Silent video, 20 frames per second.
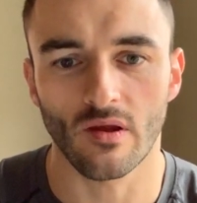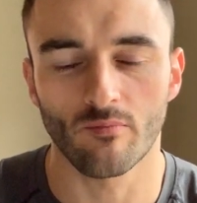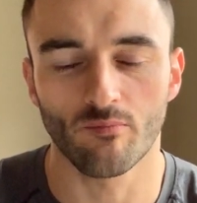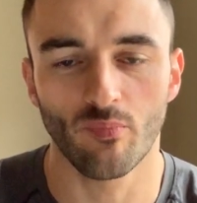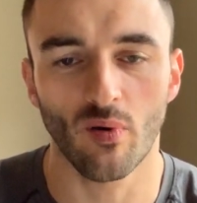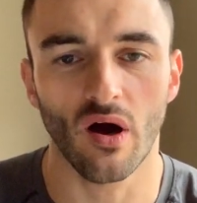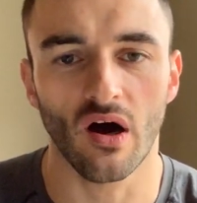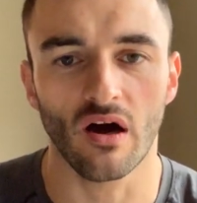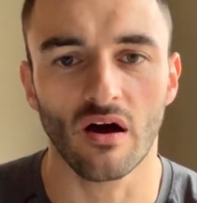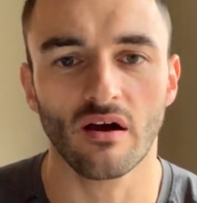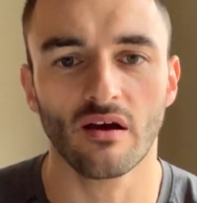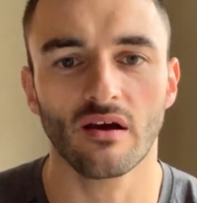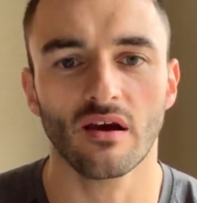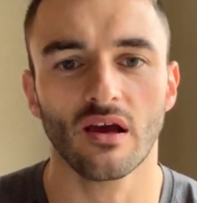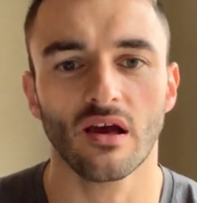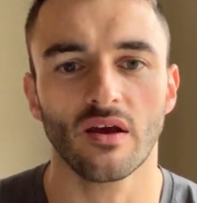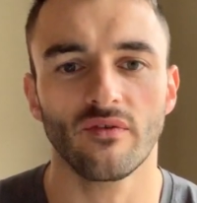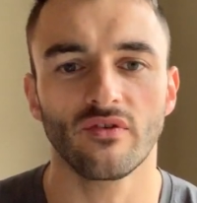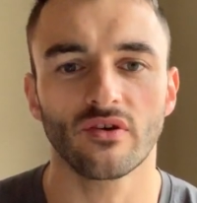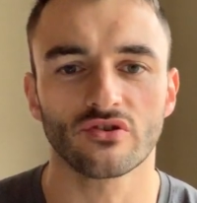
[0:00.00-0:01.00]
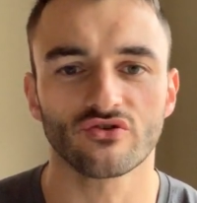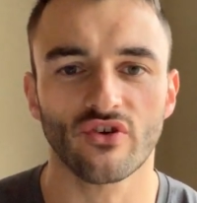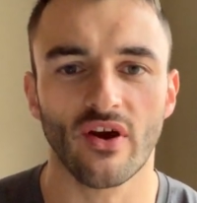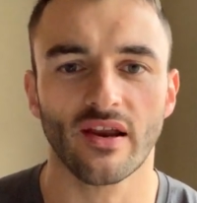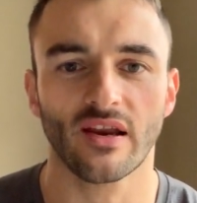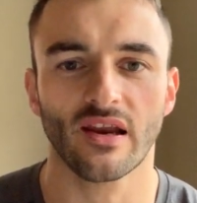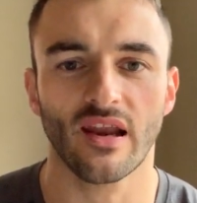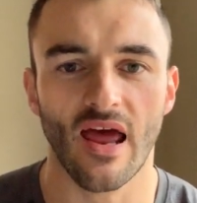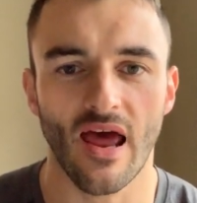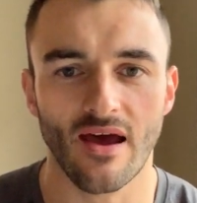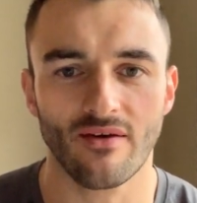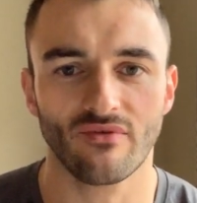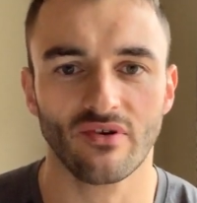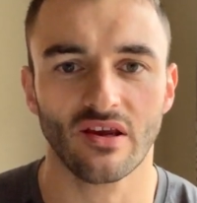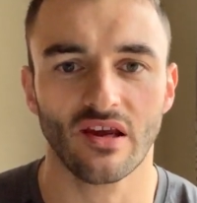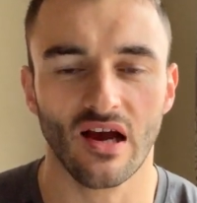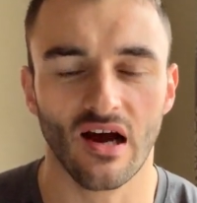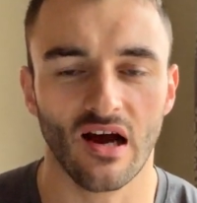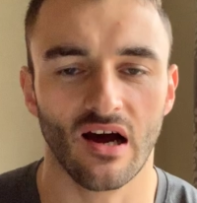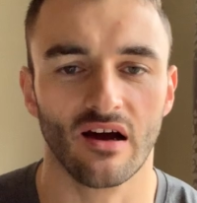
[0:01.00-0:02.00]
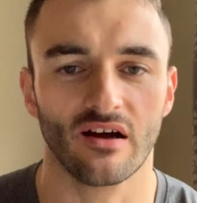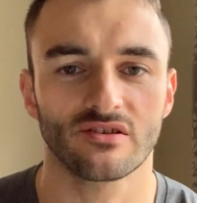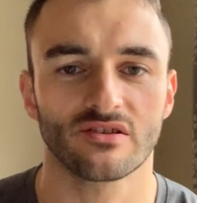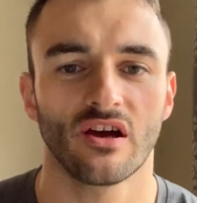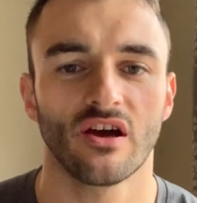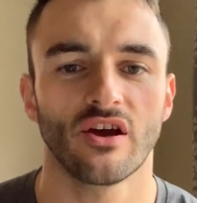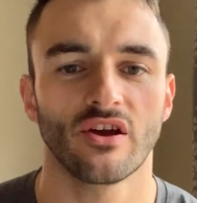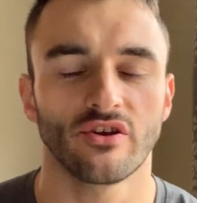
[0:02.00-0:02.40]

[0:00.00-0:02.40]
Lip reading: But if you're training heavy, hard,